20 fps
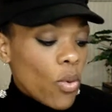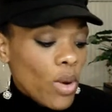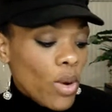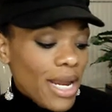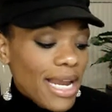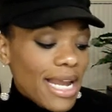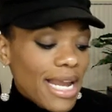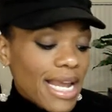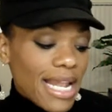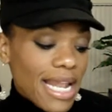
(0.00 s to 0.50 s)

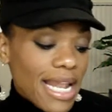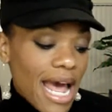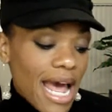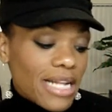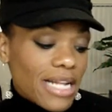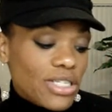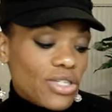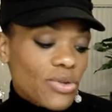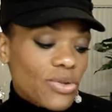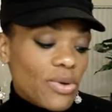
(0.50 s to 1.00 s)
We
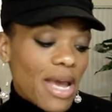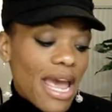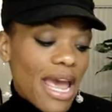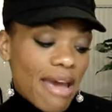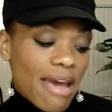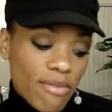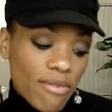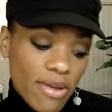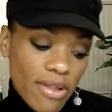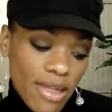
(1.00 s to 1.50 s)
cannot do
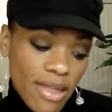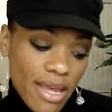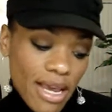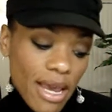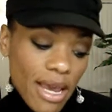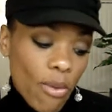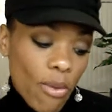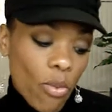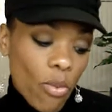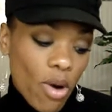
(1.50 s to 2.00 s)

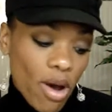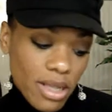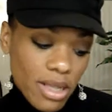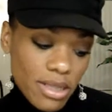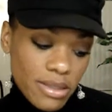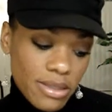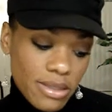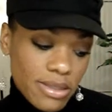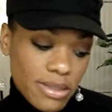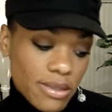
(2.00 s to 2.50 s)
everything at
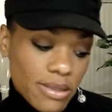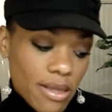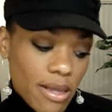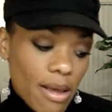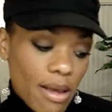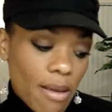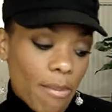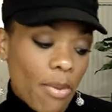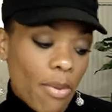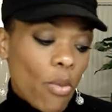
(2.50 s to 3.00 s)
once,
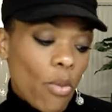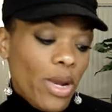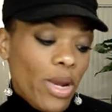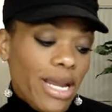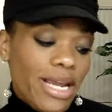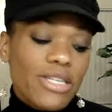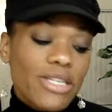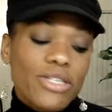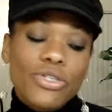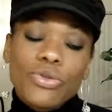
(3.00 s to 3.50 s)
but we
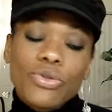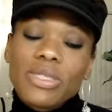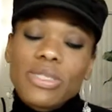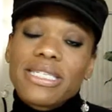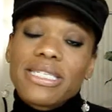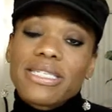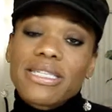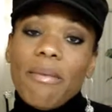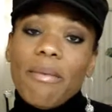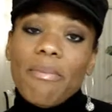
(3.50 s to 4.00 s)
can do
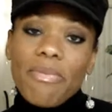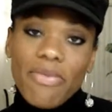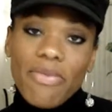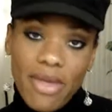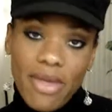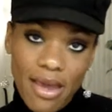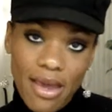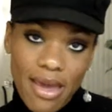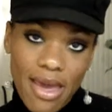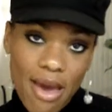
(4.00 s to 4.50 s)

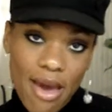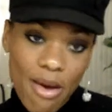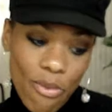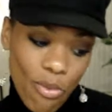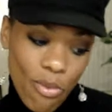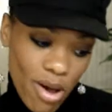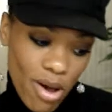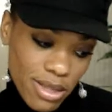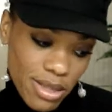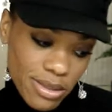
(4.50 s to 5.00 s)
something at
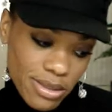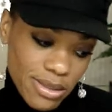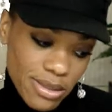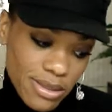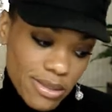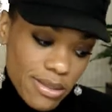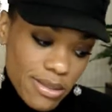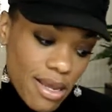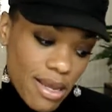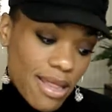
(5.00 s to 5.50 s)

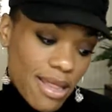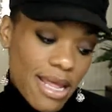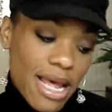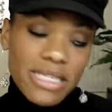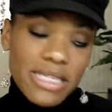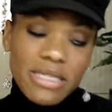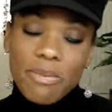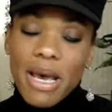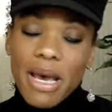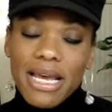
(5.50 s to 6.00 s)
once. And
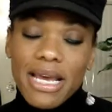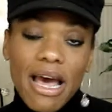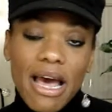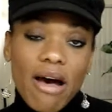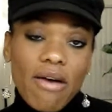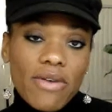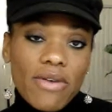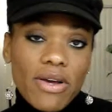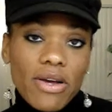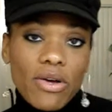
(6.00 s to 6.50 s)
that's by
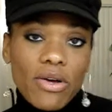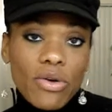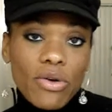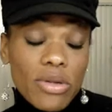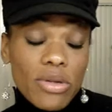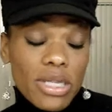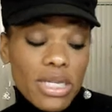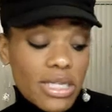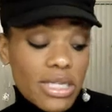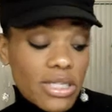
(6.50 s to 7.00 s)
Calvin
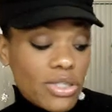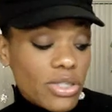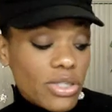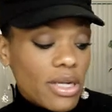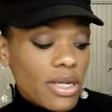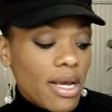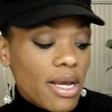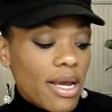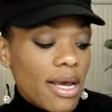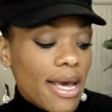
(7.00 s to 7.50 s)
Coolidge.
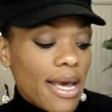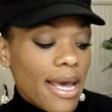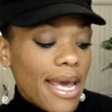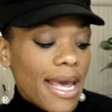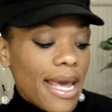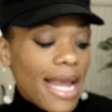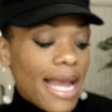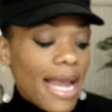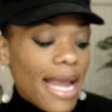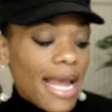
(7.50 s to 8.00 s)

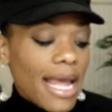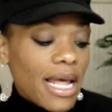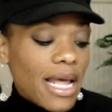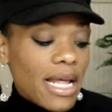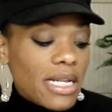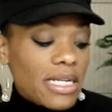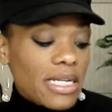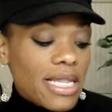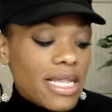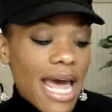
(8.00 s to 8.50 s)

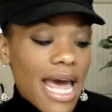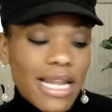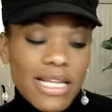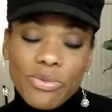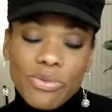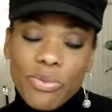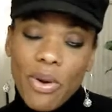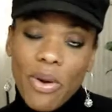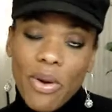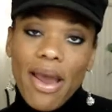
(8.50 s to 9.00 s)
And that
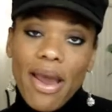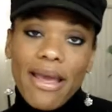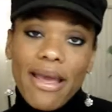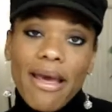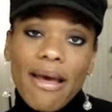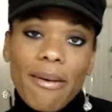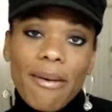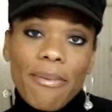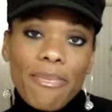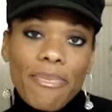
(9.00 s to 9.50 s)
is where I
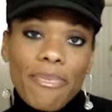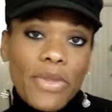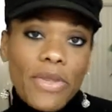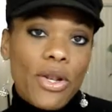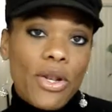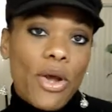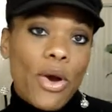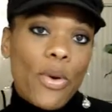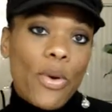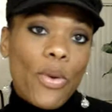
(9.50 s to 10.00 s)
am,
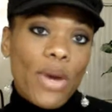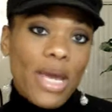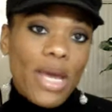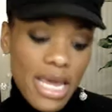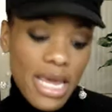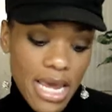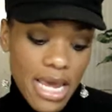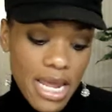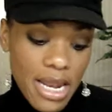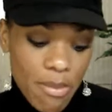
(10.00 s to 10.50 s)
you know,
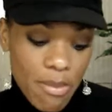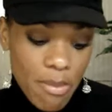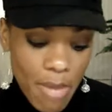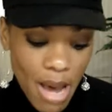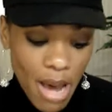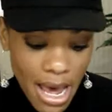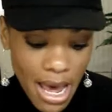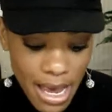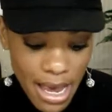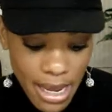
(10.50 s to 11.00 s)
in
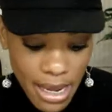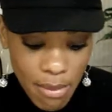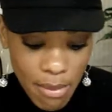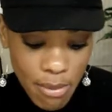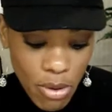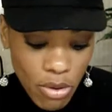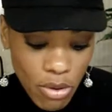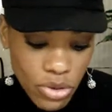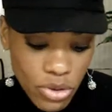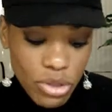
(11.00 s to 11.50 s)
my
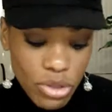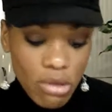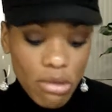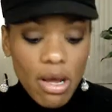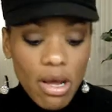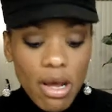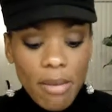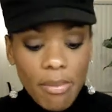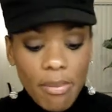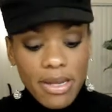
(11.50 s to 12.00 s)

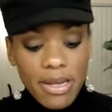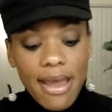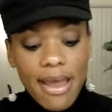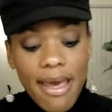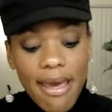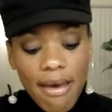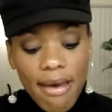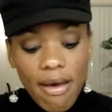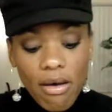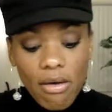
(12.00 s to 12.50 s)
emotional up and
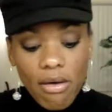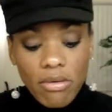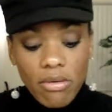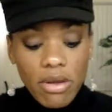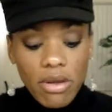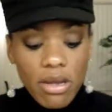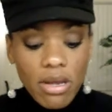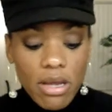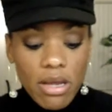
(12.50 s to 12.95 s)
down.